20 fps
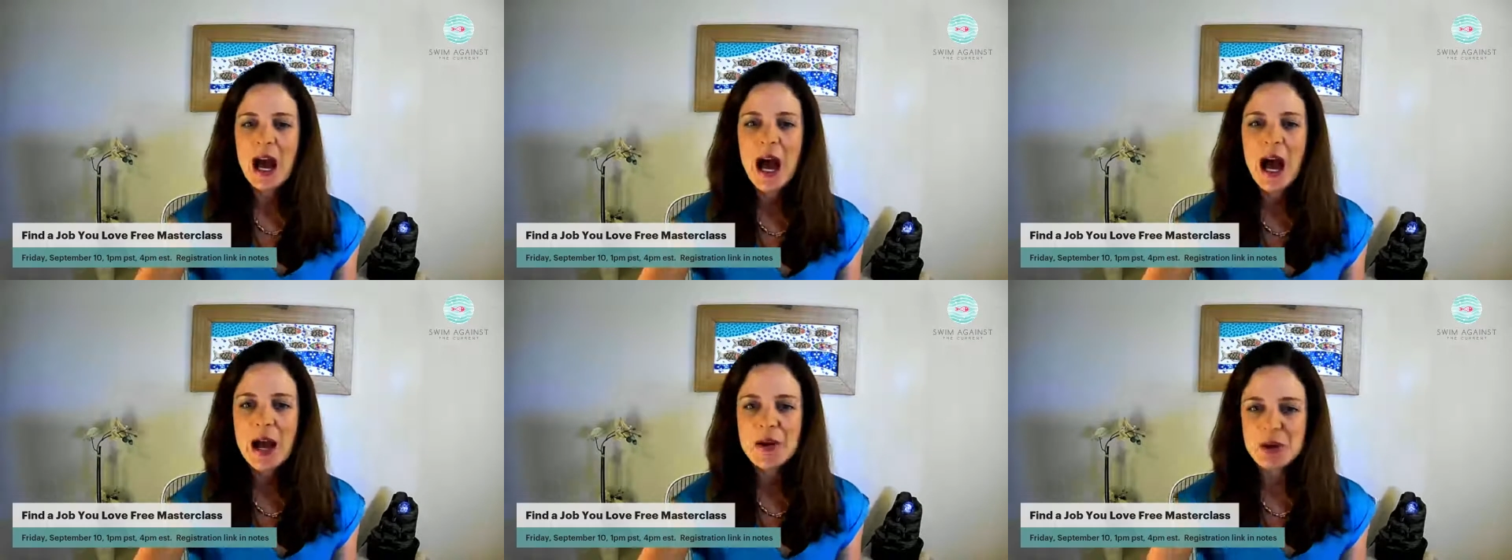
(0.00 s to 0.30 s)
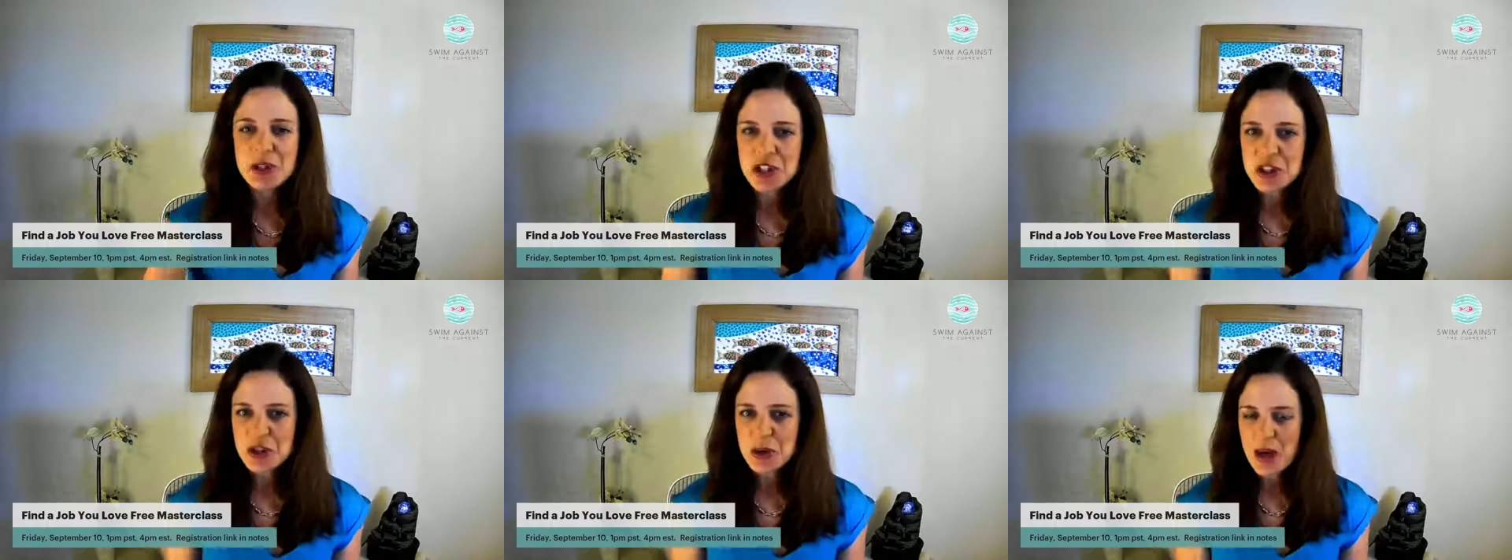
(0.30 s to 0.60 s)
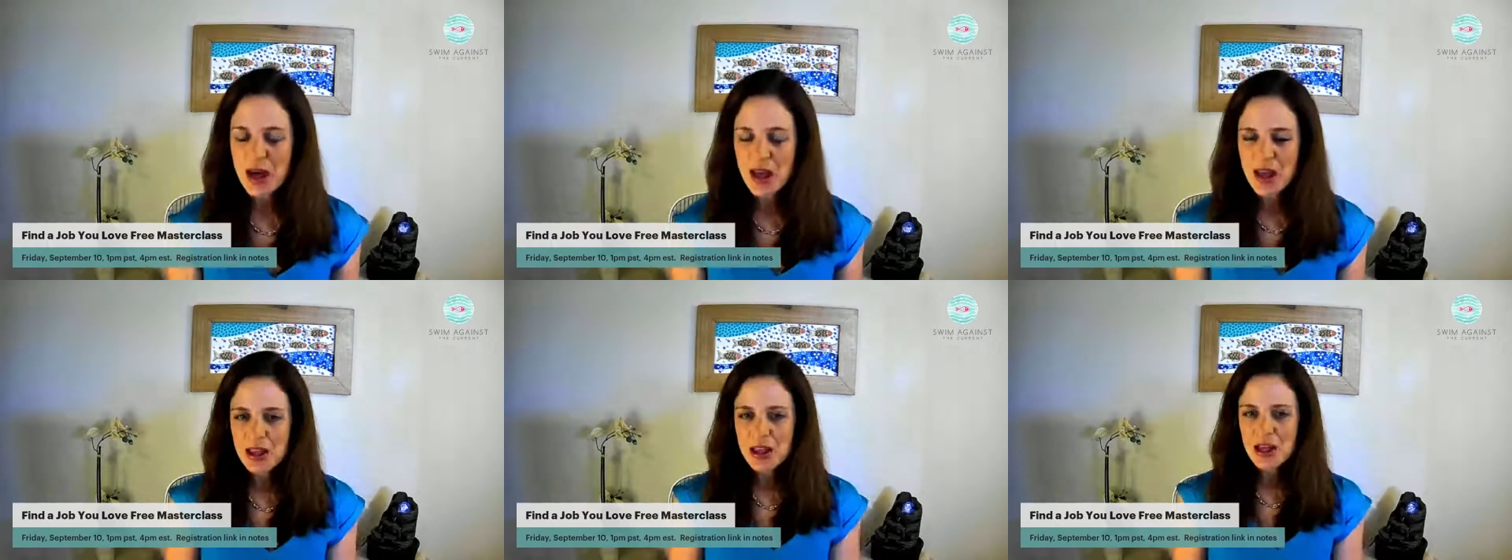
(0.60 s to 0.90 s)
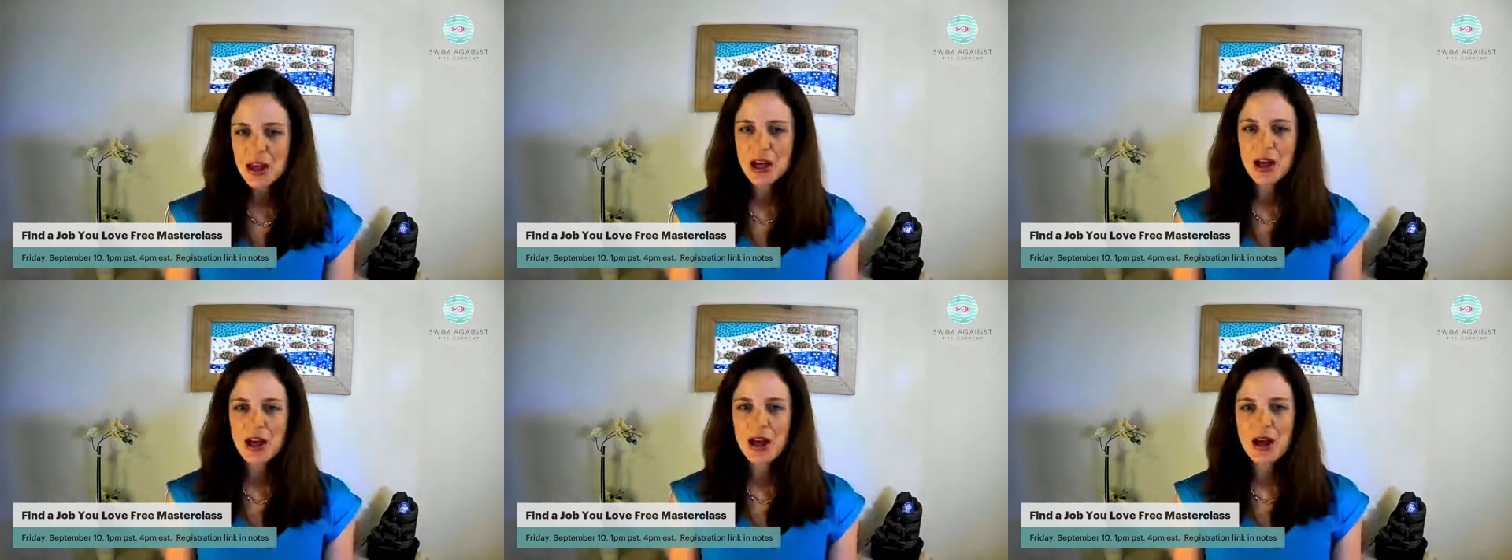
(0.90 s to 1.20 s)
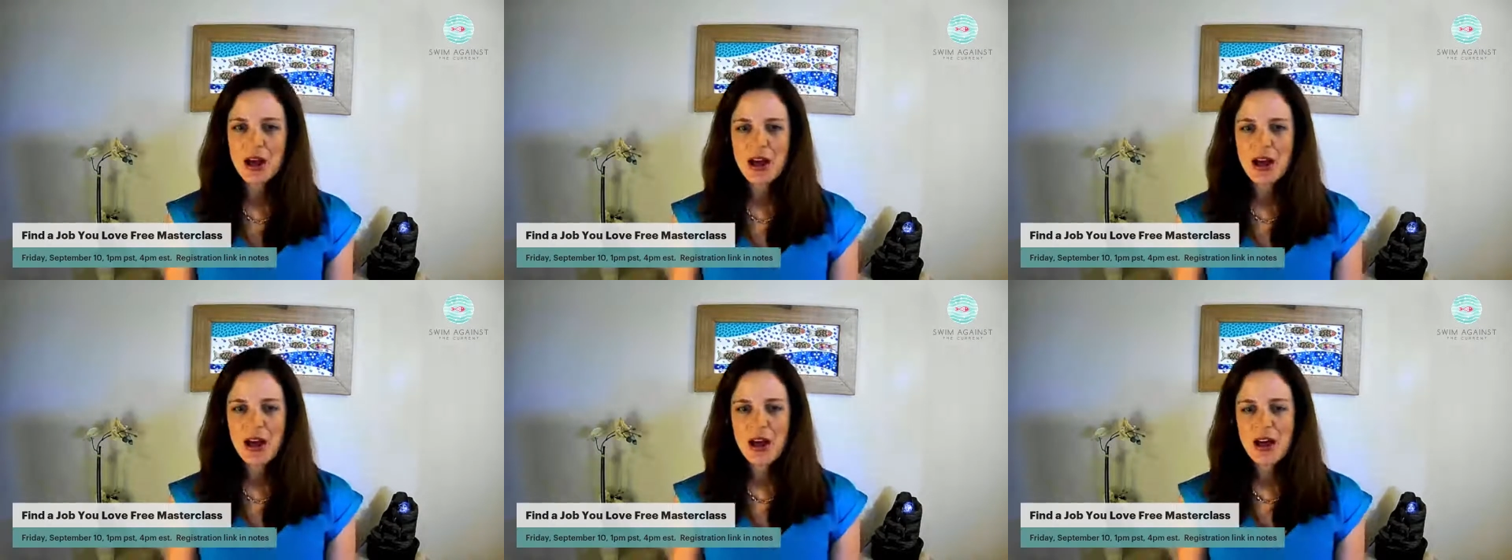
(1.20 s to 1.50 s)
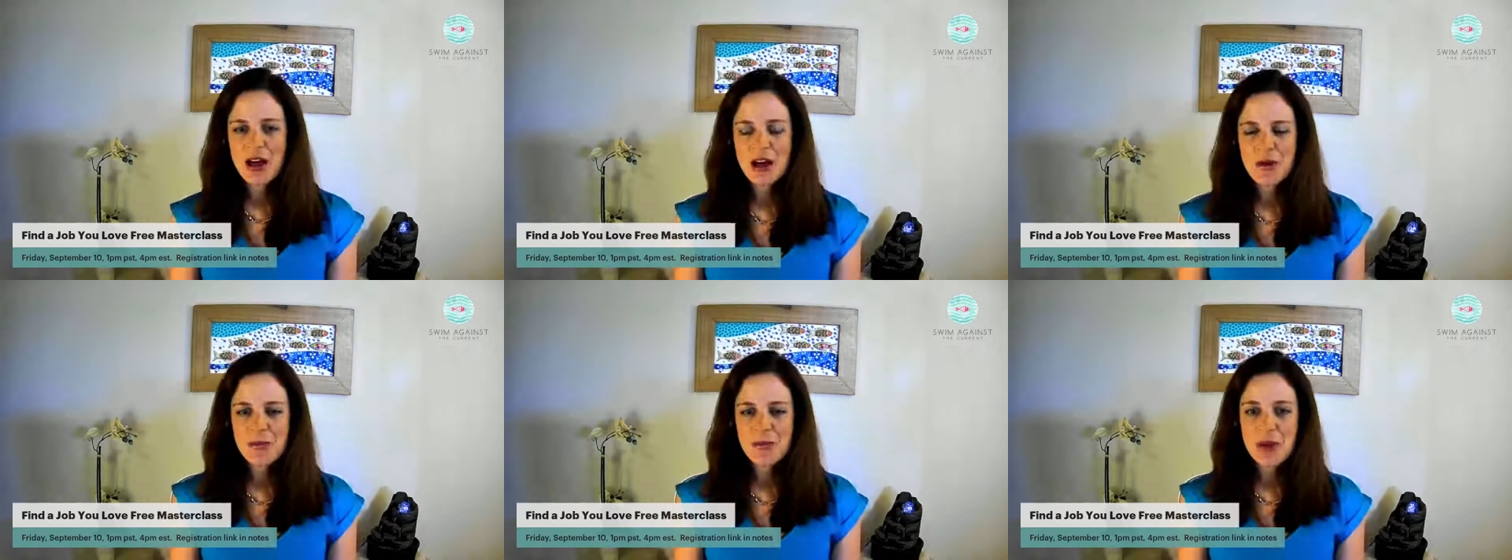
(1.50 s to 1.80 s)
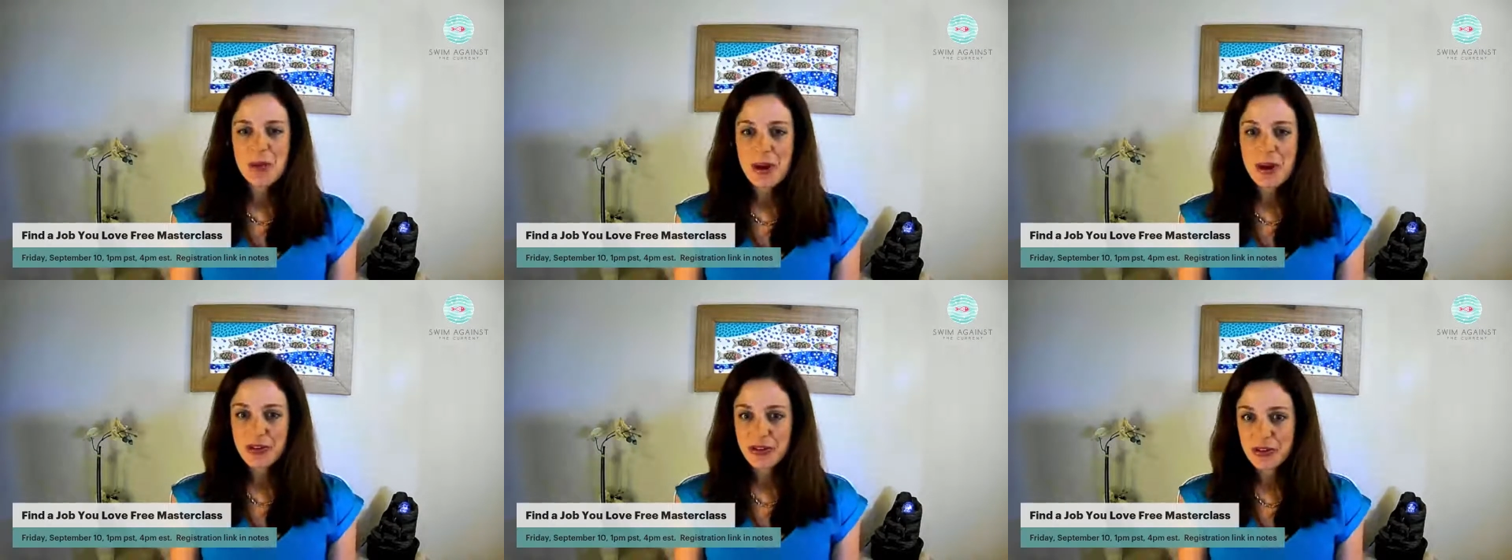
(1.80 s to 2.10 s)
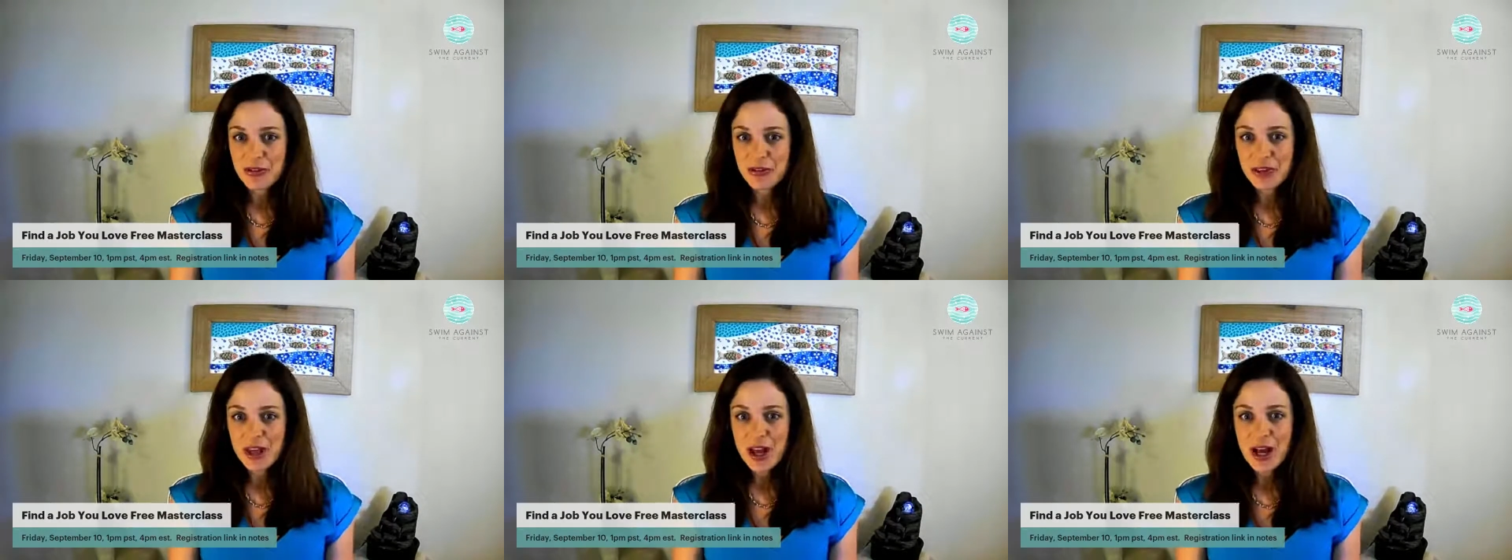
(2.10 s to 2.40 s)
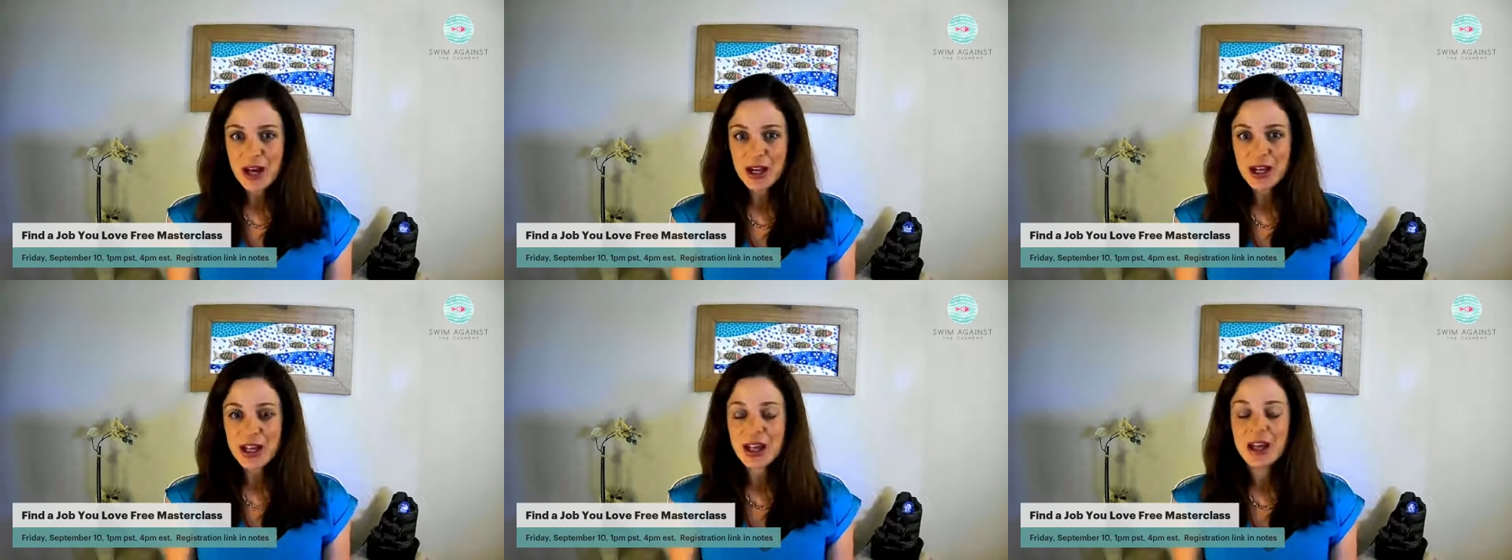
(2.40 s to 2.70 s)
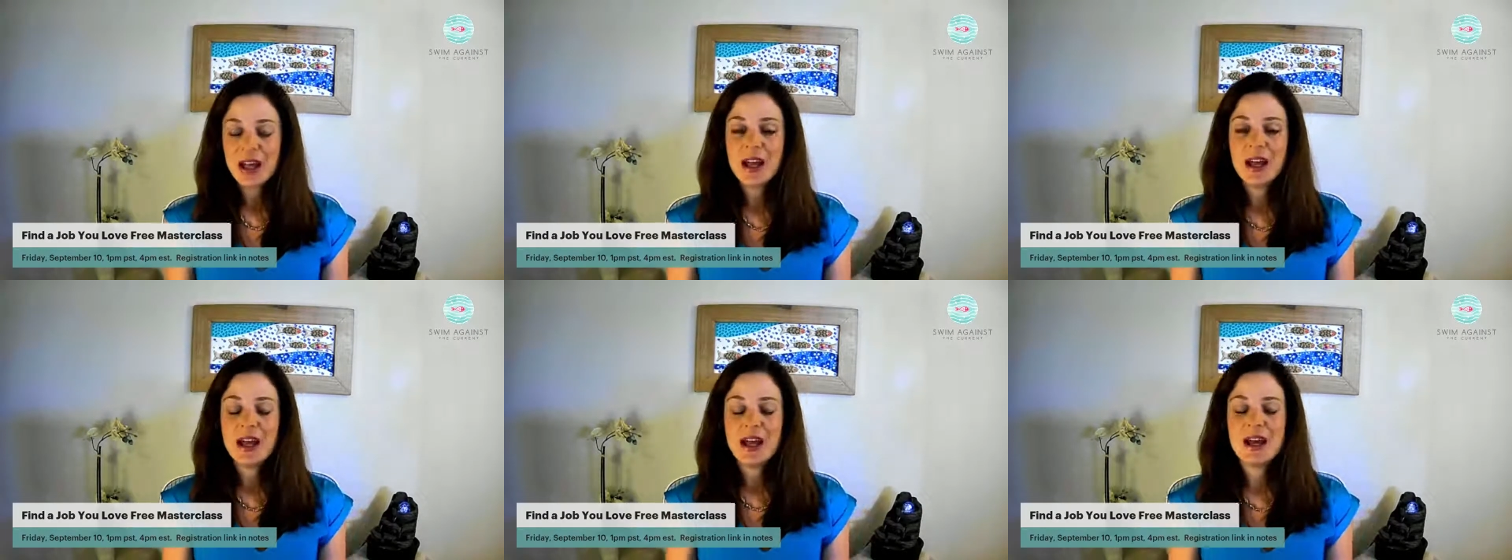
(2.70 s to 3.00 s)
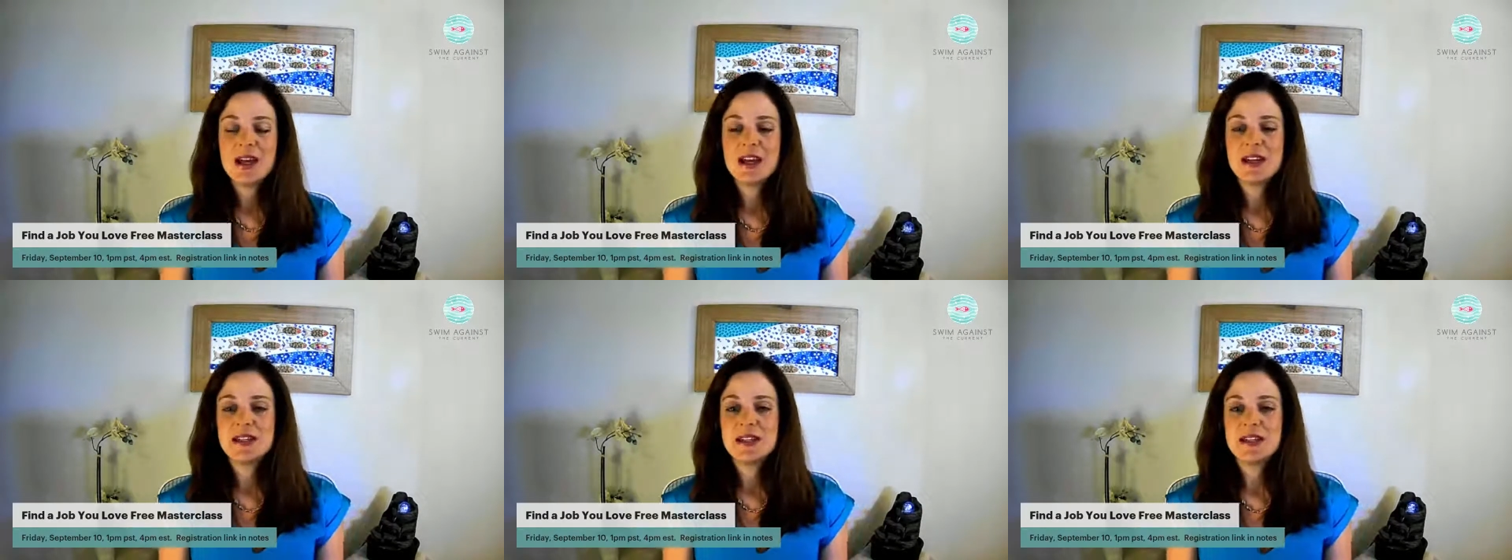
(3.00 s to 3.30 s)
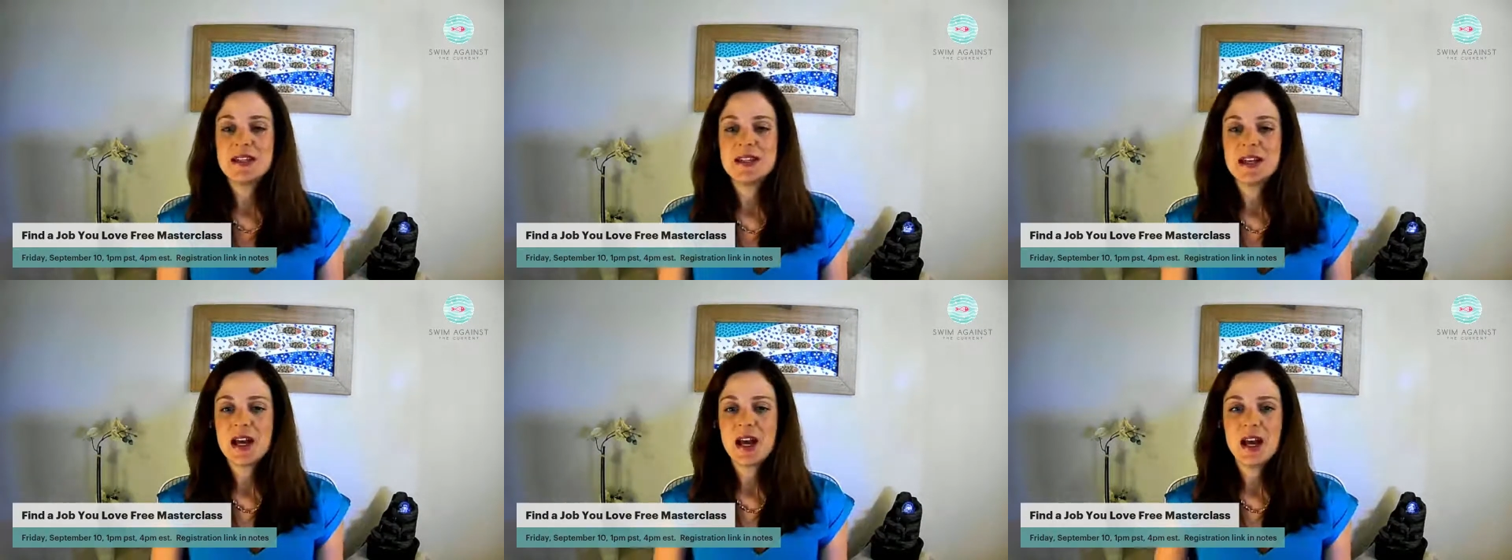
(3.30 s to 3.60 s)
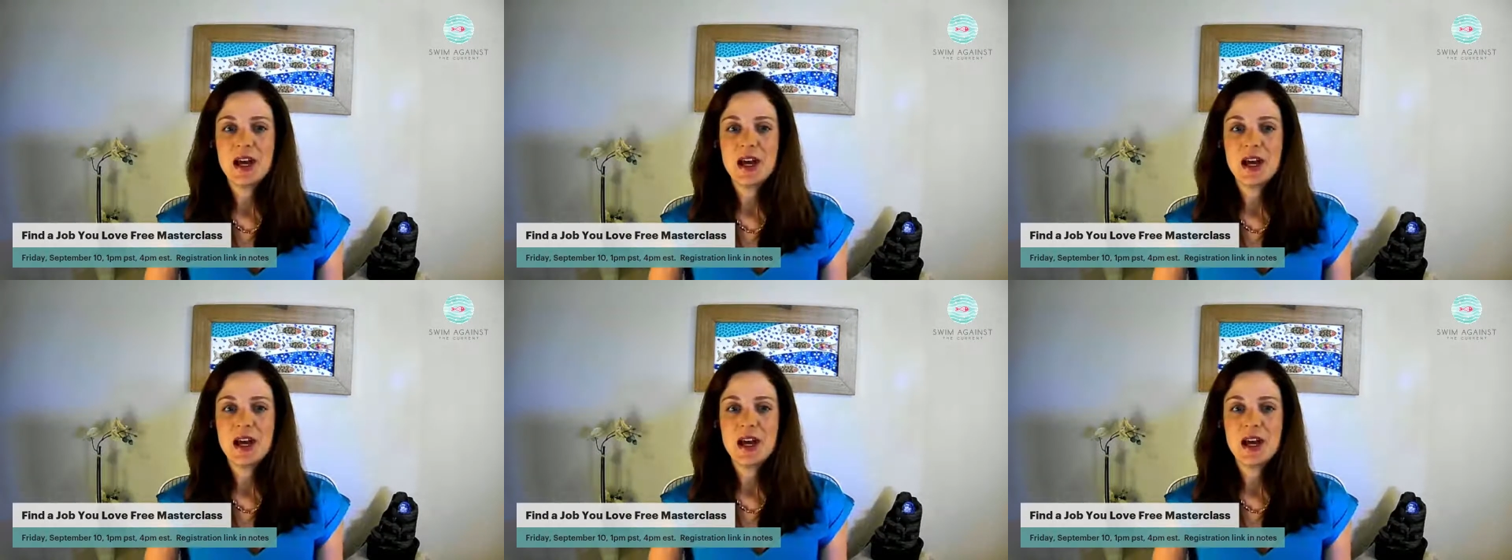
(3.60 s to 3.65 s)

I wish you all the best of luck. And